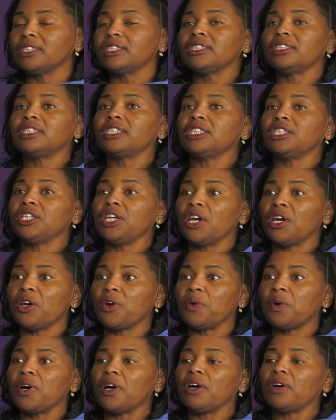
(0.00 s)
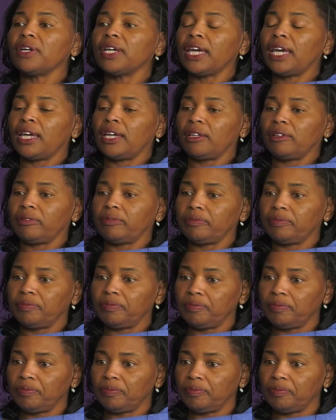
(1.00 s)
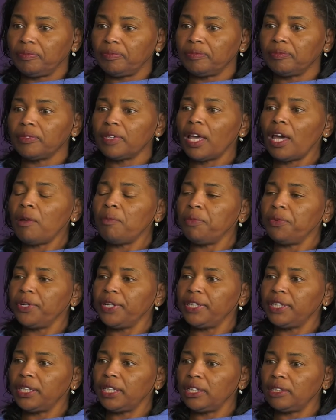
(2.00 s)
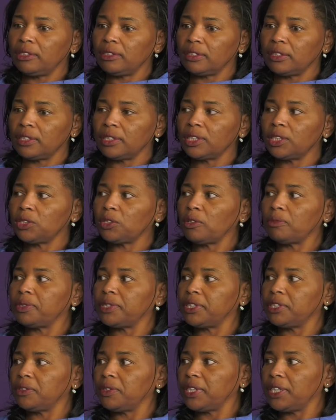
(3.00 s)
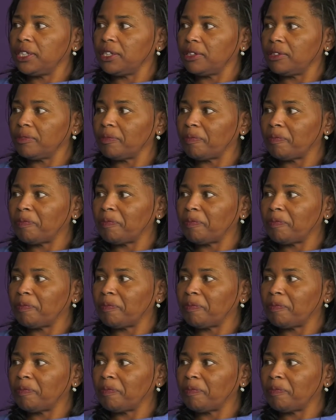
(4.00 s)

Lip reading: to know, okay, I'm breathing, so I'm still here.